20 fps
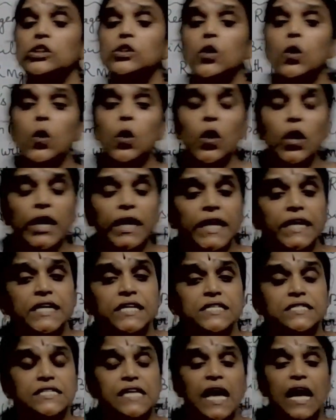though it
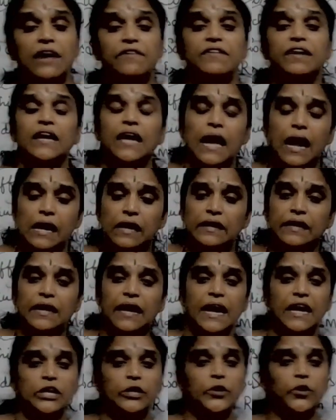is having
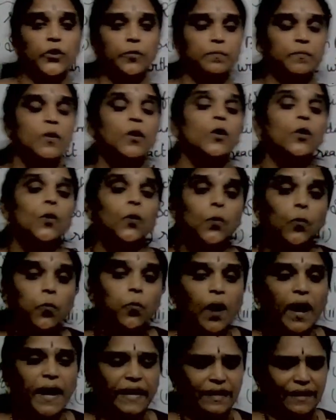aldehyde group.
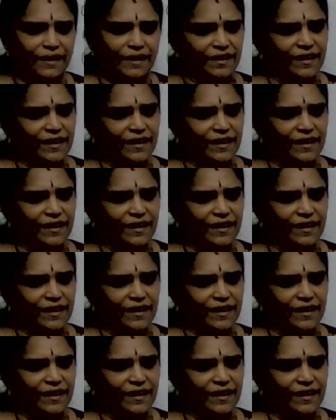Why?